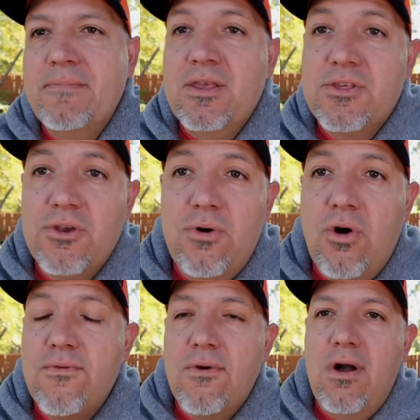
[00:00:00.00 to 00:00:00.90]
So
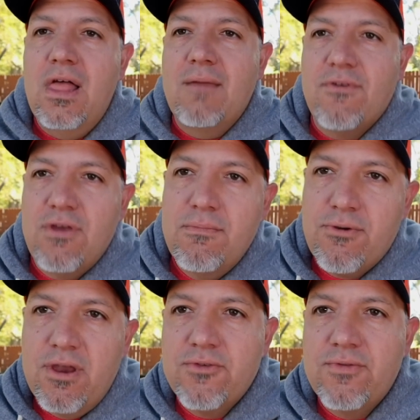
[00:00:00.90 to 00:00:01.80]
overall, I'm very
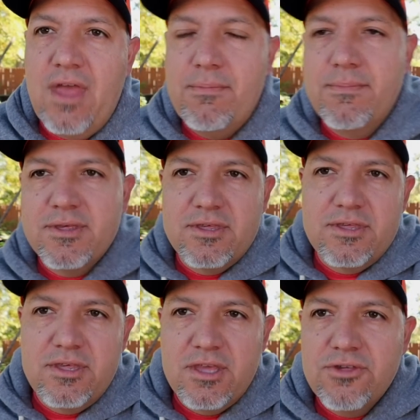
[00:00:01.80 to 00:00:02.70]
impressed with Apple
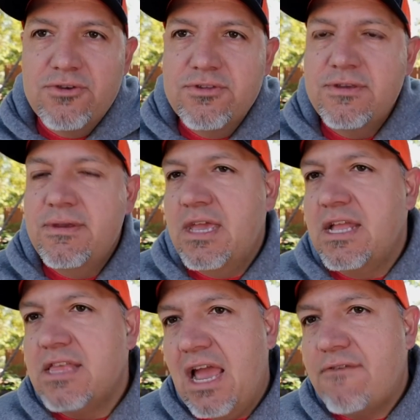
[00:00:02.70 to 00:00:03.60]
Business Essentials.
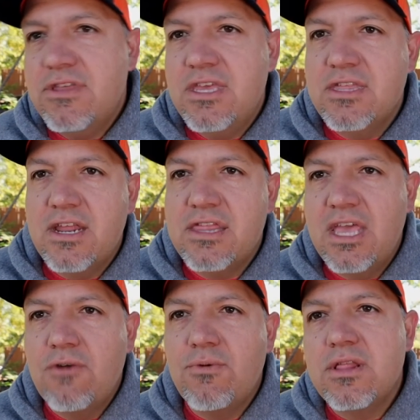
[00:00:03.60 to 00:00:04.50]
It's everything that I
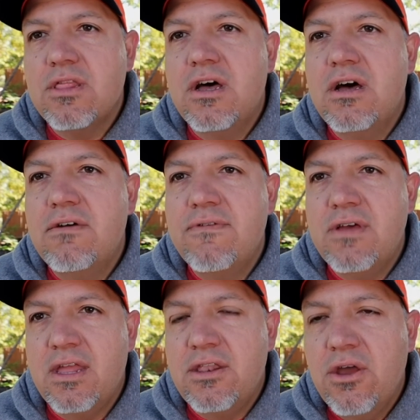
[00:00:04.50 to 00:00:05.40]
think we love
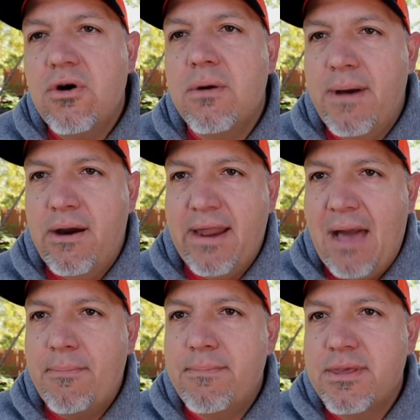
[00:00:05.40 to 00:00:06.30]
and know about
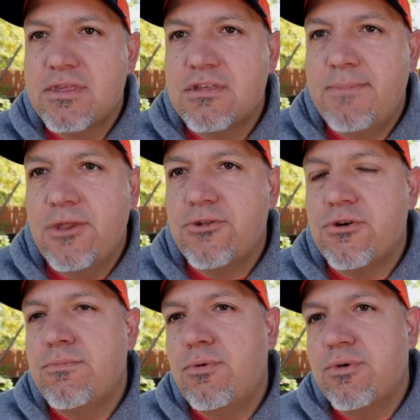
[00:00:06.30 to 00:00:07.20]
Apple Business
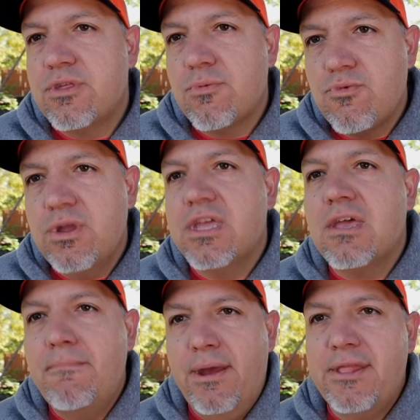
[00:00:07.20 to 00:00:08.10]
Manager, but with some really
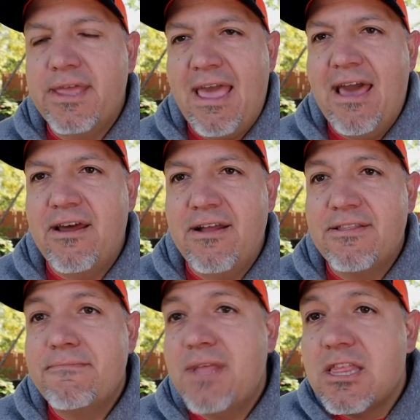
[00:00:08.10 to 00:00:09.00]
compelling
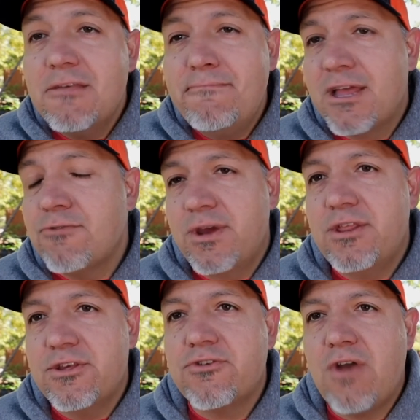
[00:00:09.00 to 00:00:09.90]
add-ons. That's the best way to
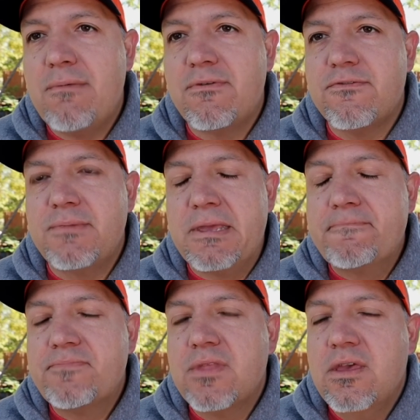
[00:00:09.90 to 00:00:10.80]
describe it for me.
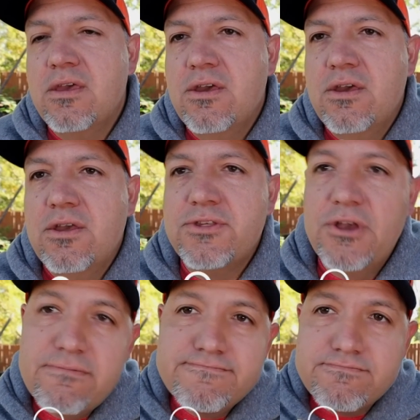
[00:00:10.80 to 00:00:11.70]

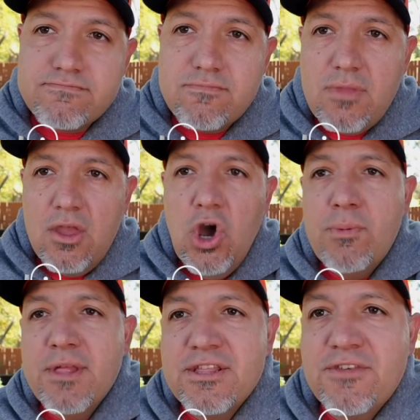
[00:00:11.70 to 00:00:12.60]
So I hope you liked this